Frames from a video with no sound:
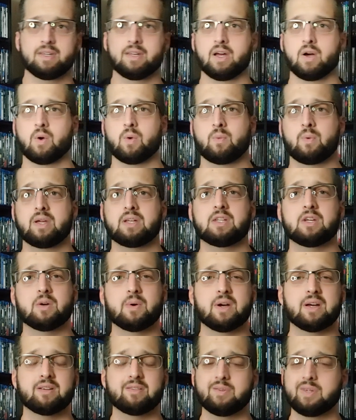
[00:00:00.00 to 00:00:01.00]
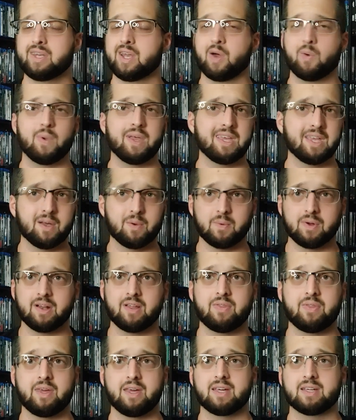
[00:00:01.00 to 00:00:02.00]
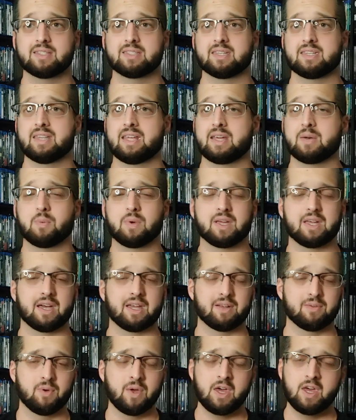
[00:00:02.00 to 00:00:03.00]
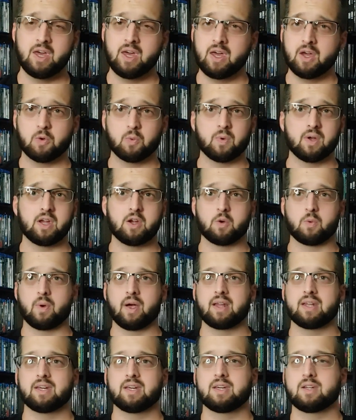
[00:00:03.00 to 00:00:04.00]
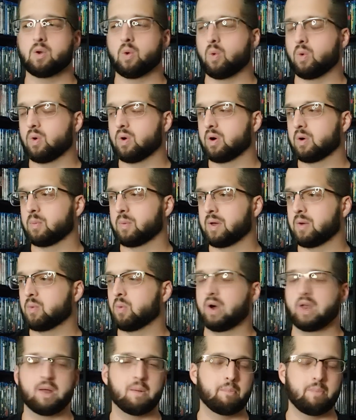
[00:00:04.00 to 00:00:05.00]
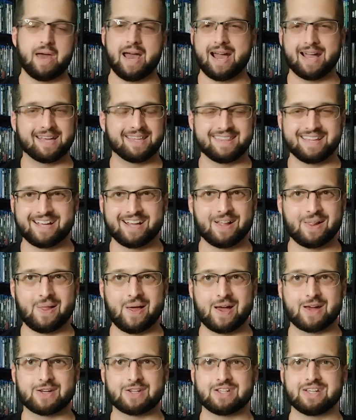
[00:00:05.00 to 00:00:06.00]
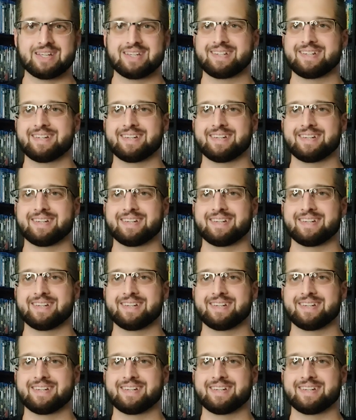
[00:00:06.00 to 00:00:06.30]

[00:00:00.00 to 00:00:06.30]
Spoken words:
You know, we do it, you know, we get rid of things and then we kind of regret it or we want it back in the collection.